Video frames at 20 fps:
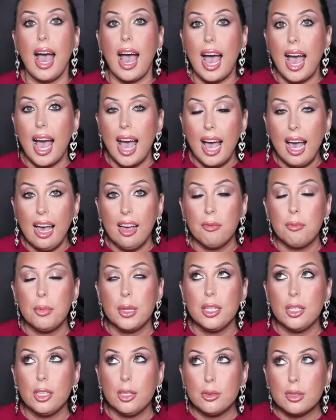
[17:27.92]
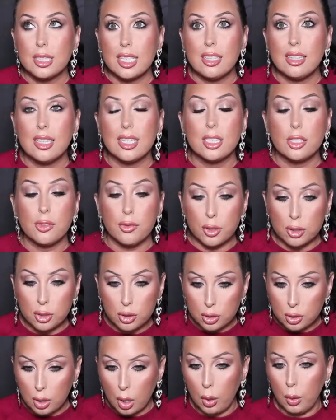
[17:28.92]
I have been using this for
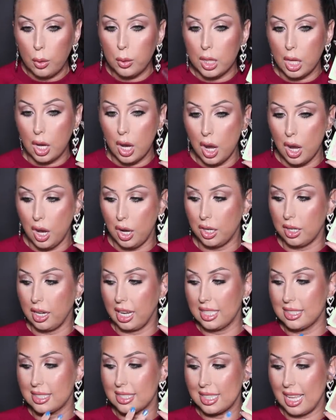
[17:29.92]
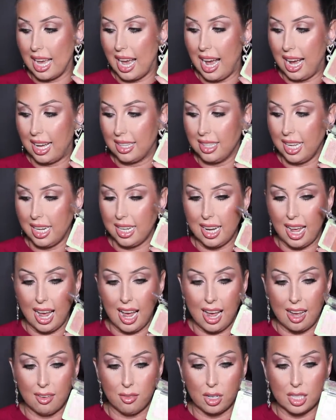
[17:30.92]
so long. It's the highlight I
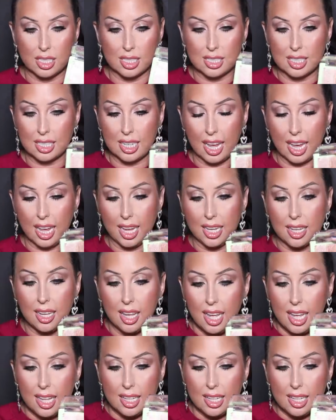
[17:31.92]
have on today.